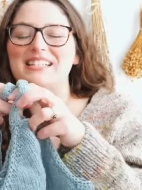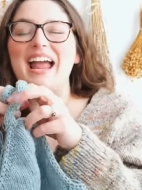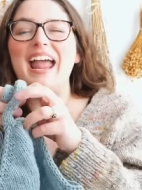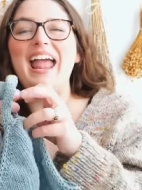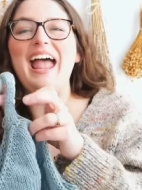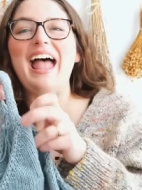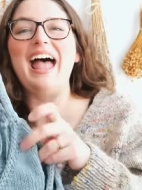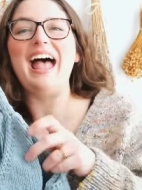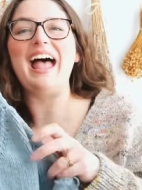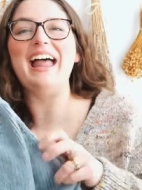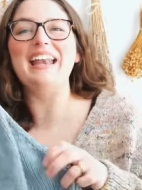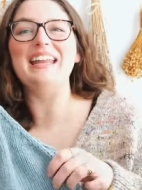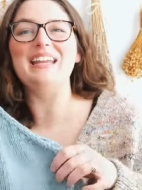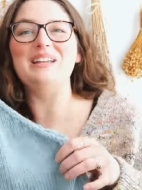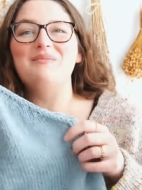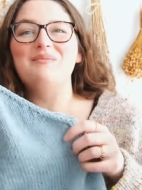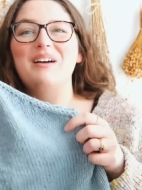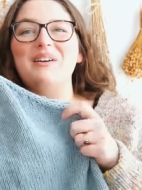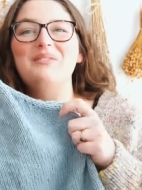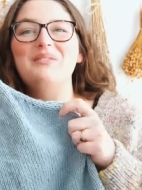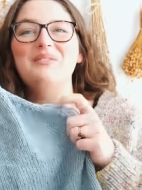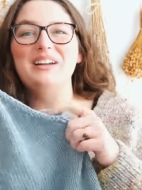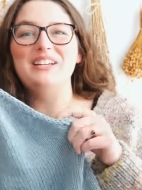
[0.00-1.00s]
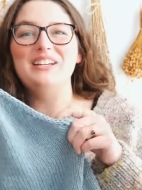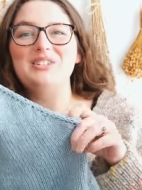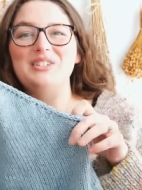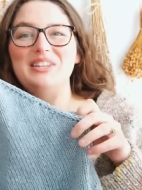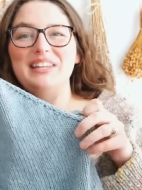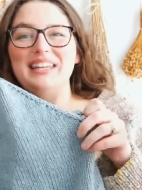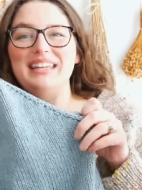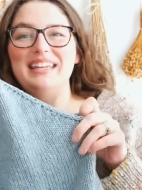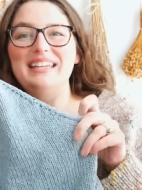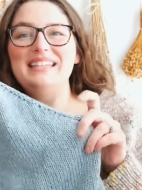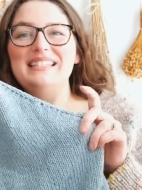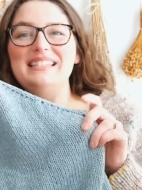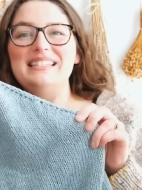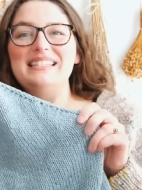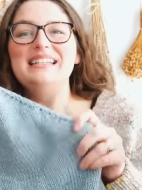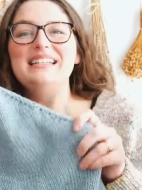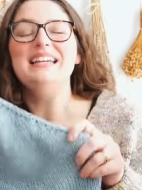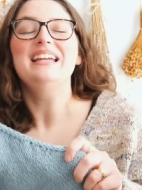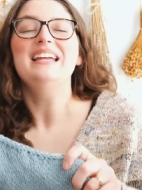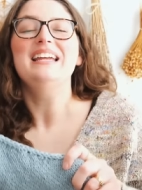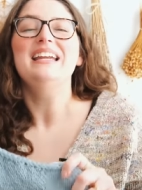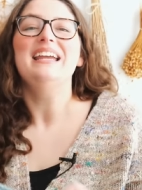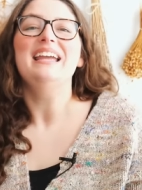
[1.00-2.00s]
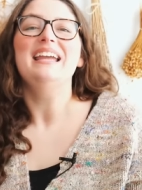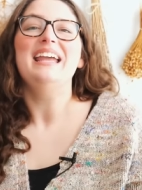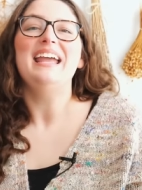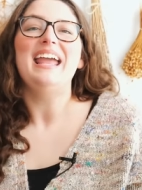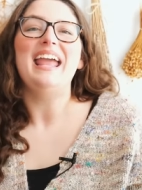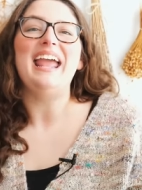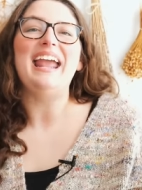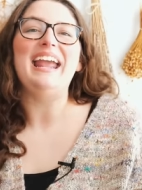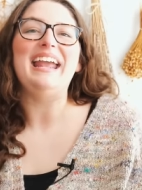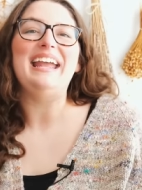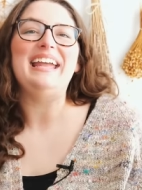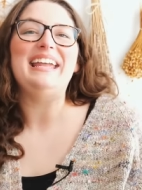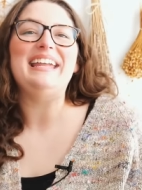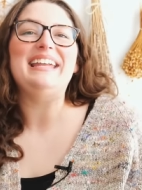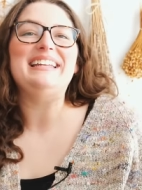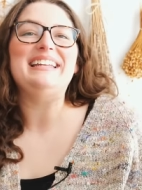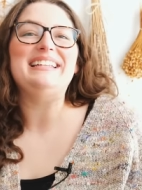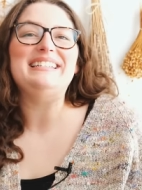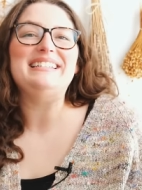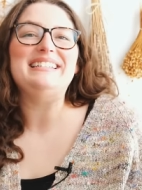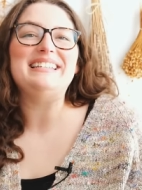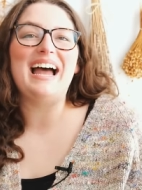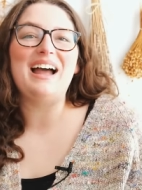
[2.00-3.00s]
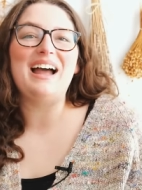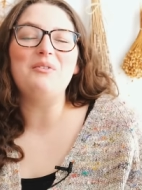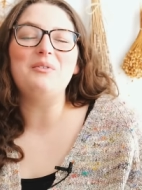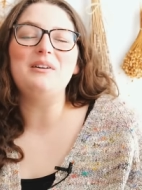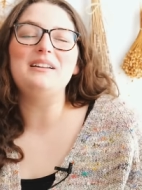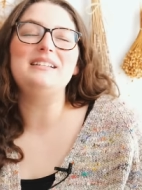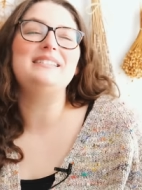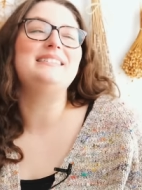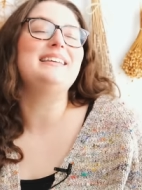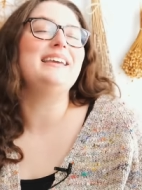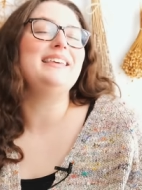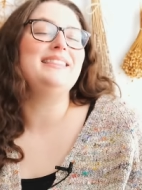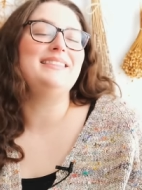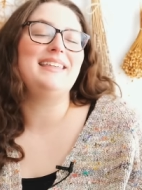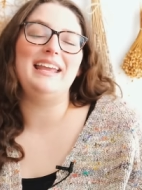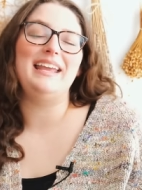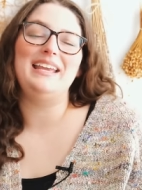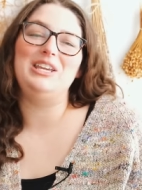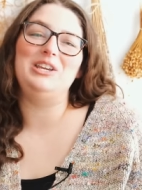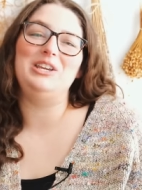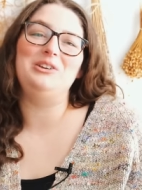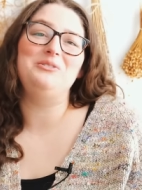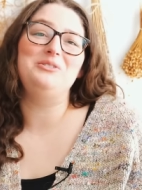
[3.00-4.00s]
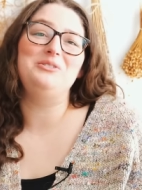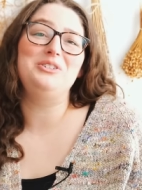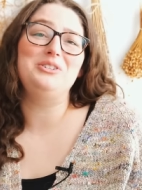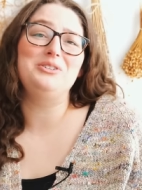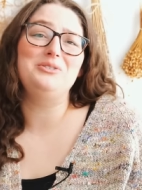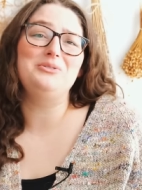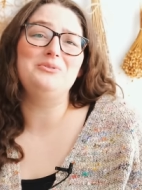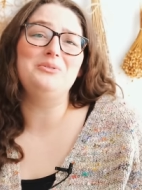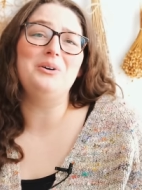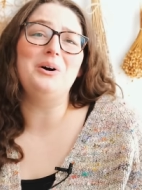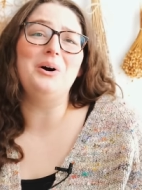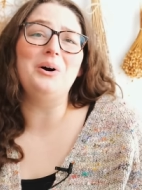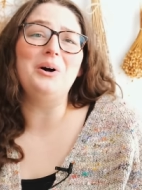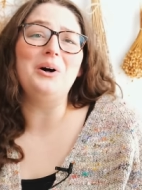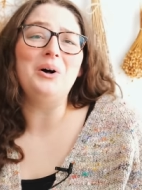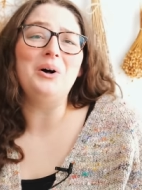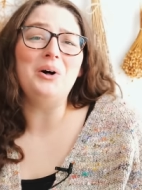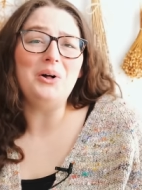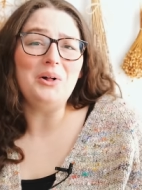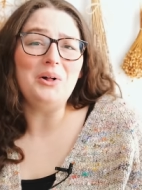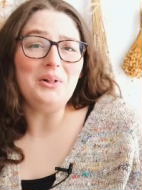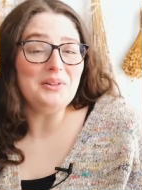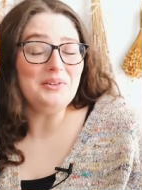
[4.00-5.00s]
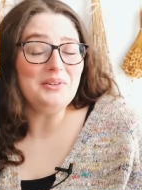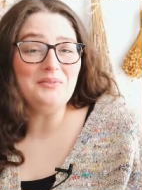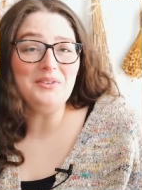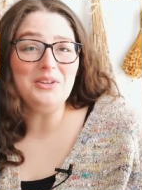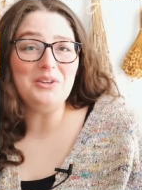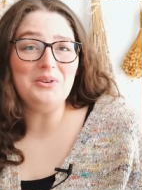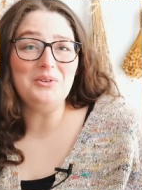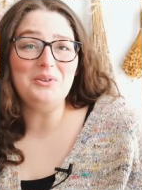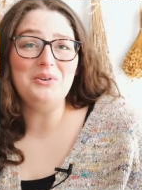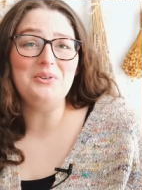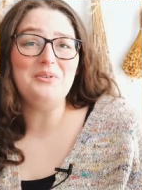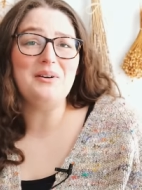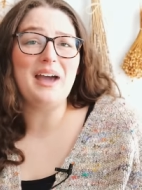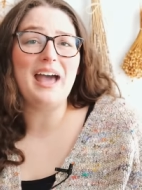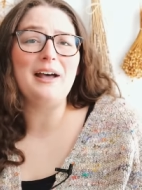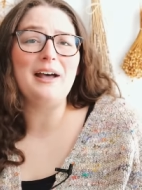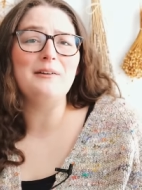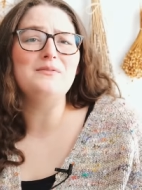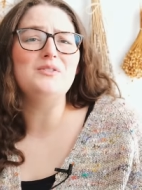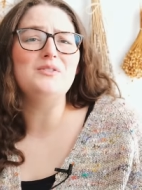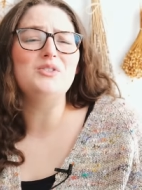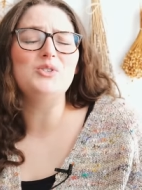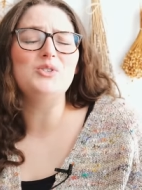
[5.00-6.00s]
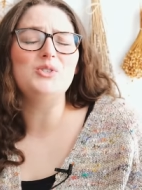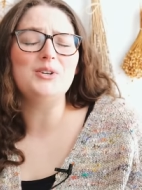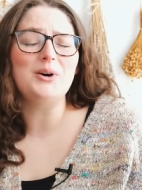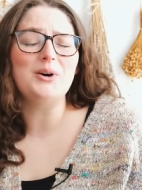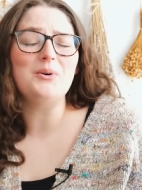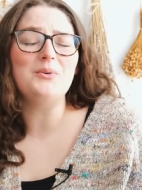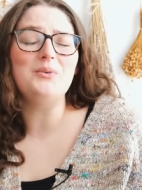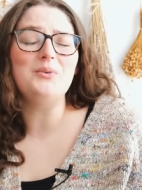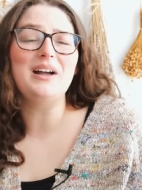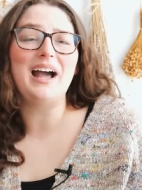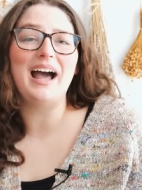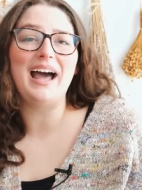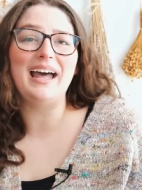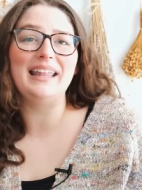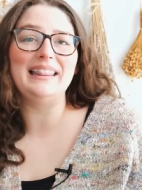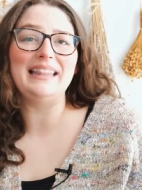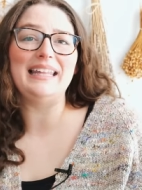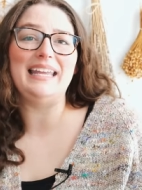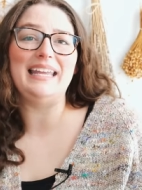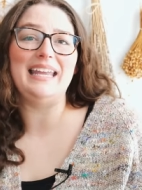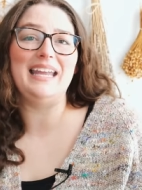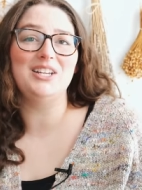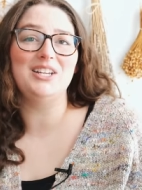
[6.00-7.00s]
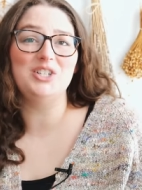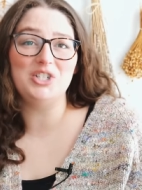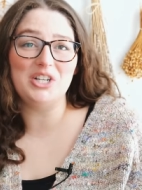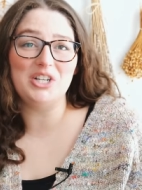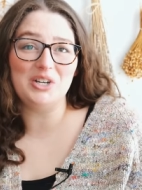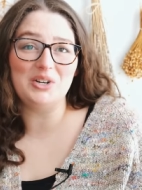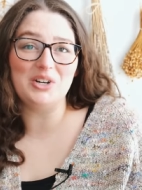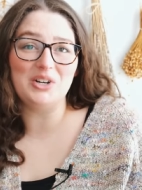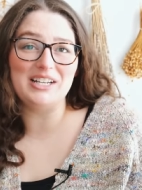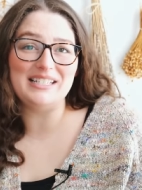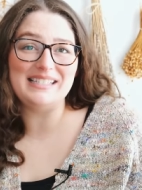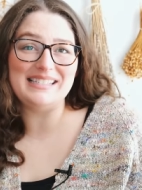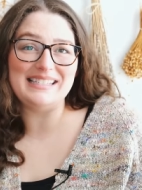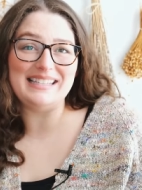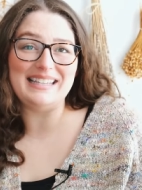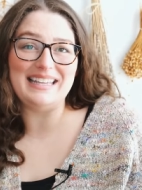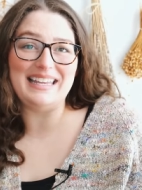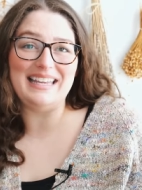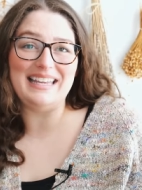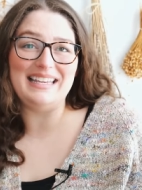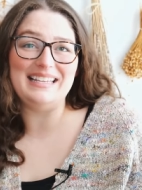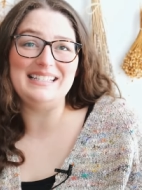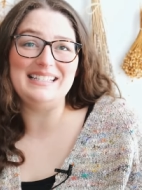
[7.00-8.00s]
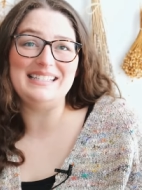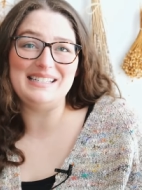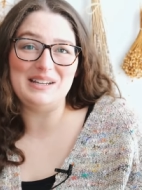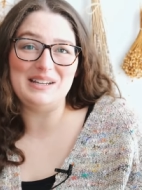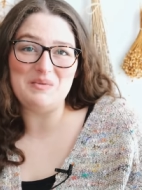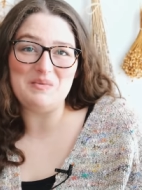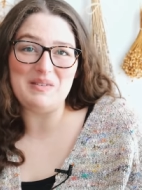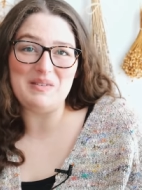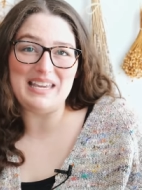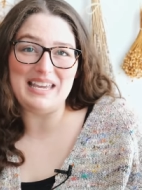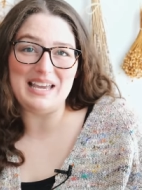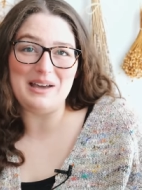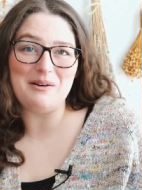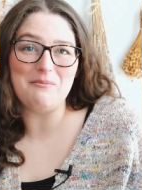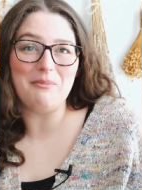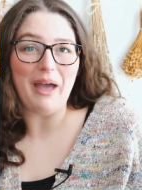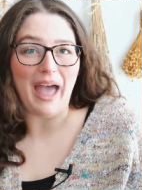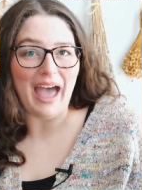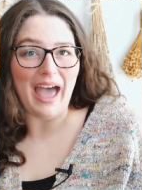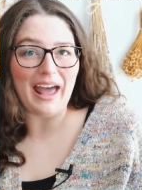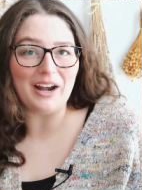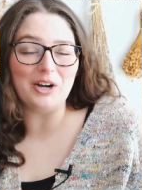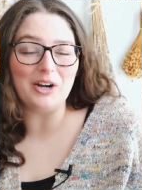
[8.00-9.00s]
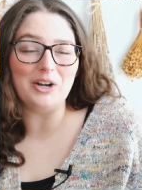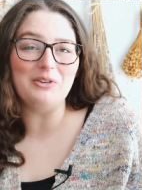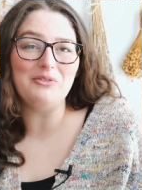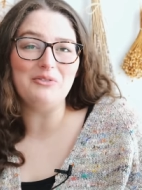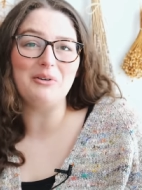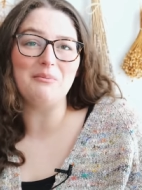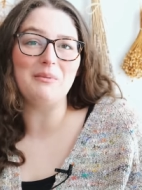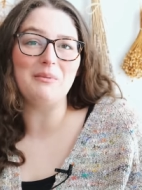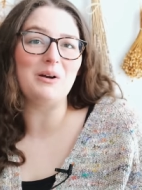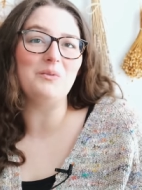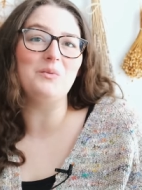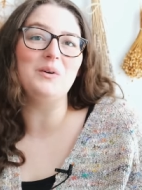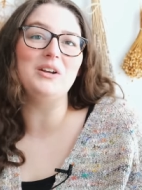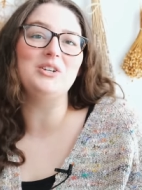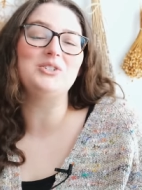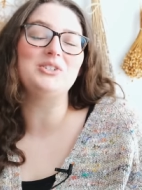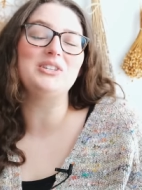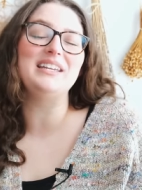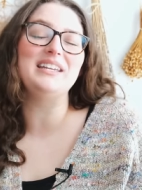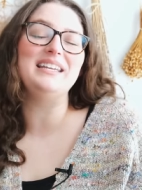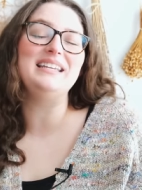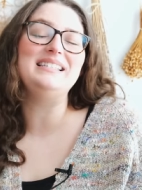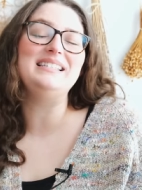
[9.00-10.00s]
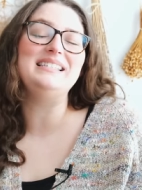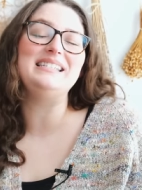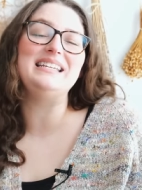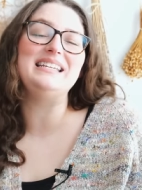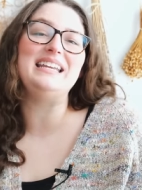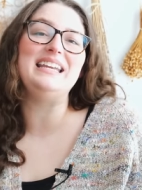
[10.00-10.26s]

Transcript: I had in my wish list. And I want to say thank you to all of you who have so kindly and generously sent me a pattern from my wish list.